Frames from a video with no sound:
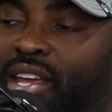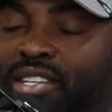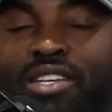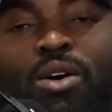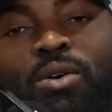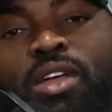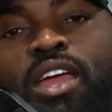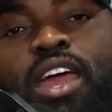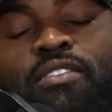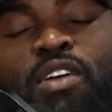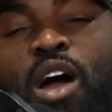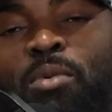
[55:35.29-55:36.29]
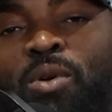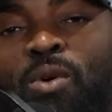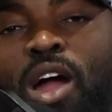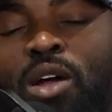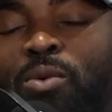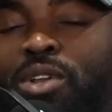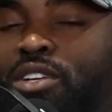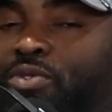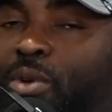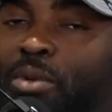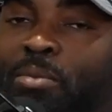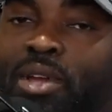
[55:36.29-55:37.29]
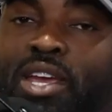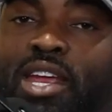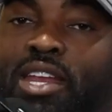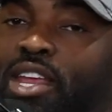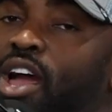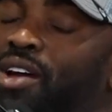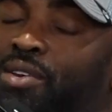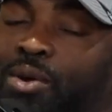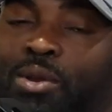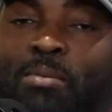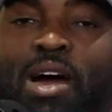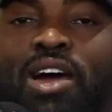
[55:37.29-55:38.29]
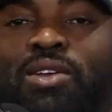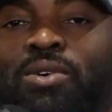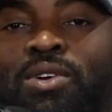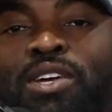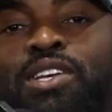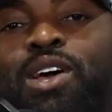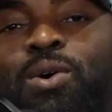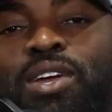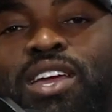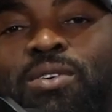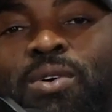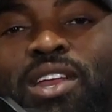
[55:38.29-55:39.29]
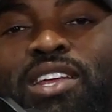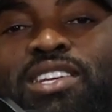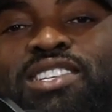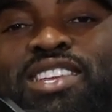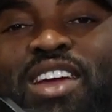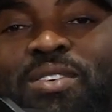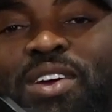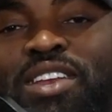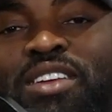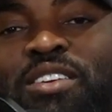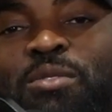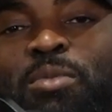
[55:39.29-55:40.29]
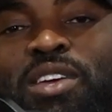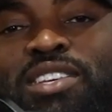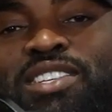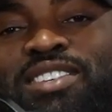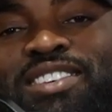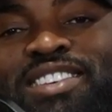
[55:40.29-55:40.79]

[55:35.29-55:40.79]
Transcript: so if y'all been rocking with us from the beginning, y'all know the motto: don't get ready, stay ready. Peace.